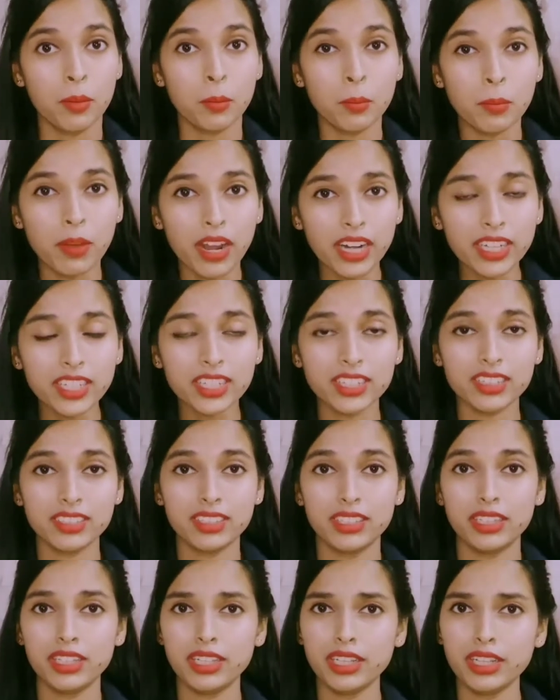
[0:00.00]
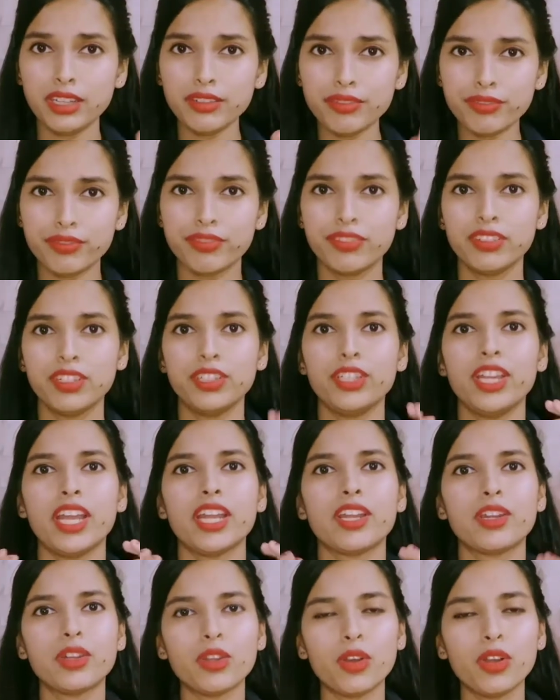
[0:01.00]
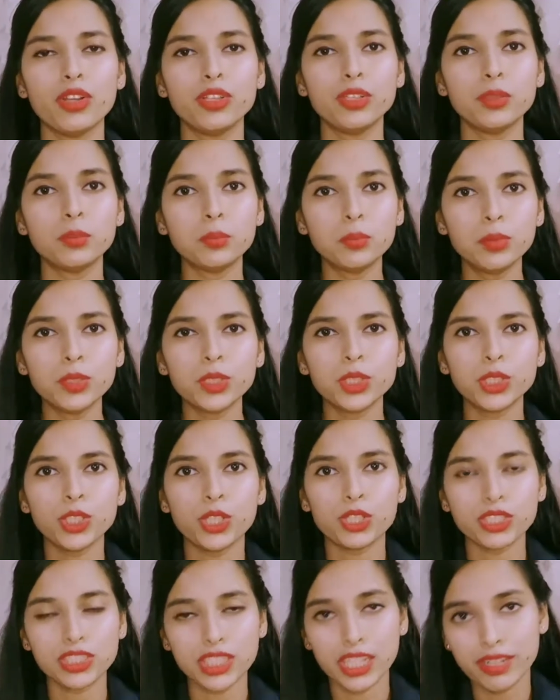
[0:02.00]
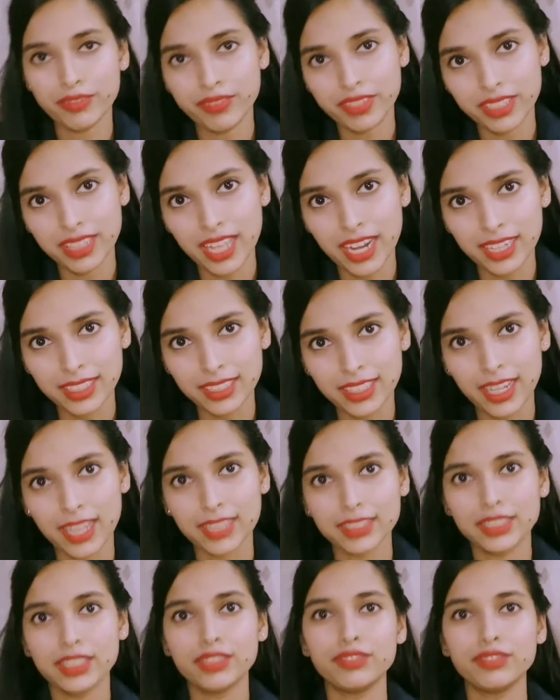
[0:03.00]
But if at all you push yourself in that task,